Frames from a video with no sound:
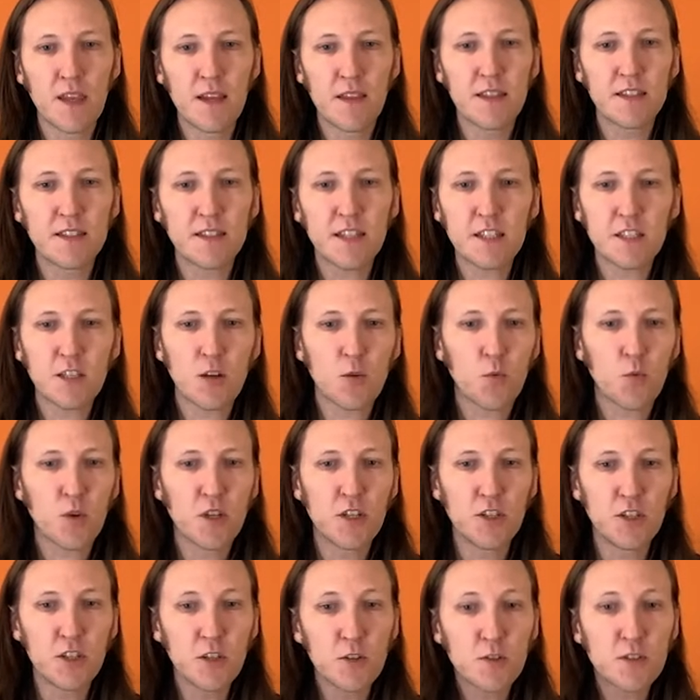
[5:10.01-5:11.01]
This doesn't
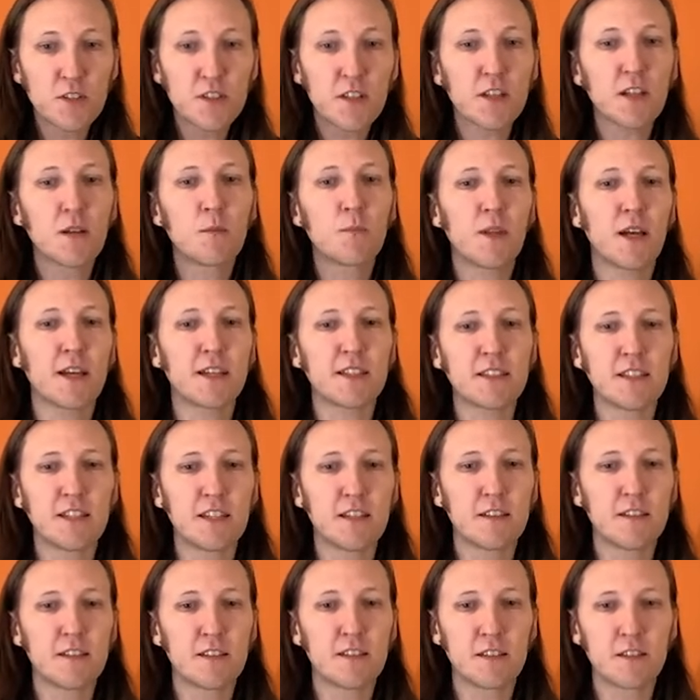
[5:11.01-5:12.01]
reduce the complexity
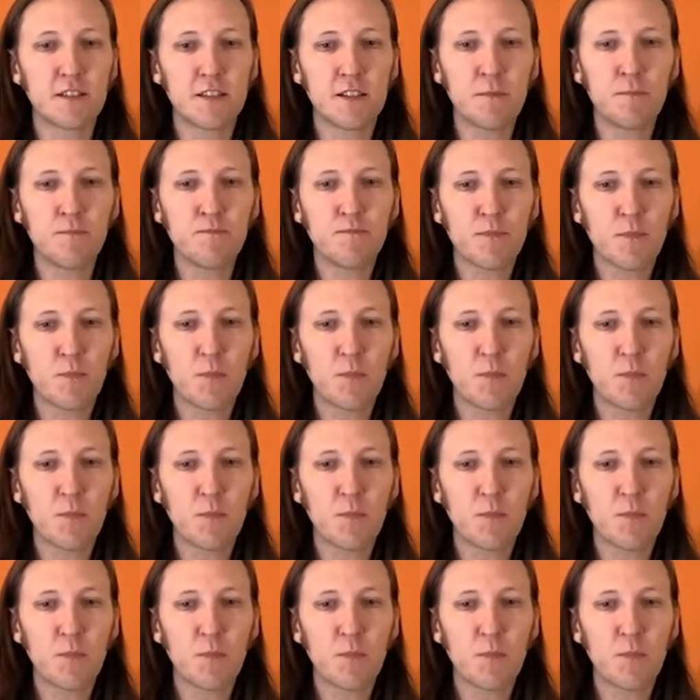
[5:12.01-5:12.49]
of the system,